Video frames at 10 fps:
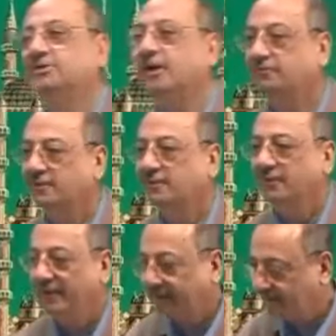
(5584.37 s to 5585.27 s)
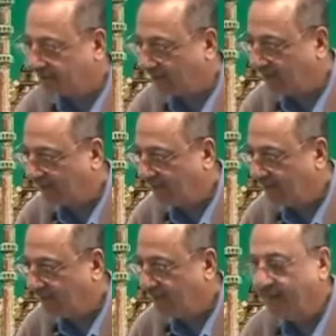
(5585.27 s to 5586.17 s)
after the break inshallah
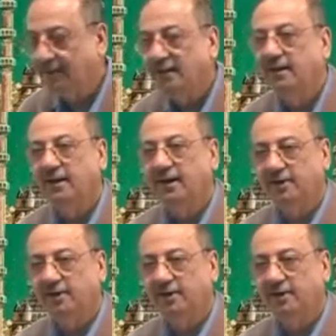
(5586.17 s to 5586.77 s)
are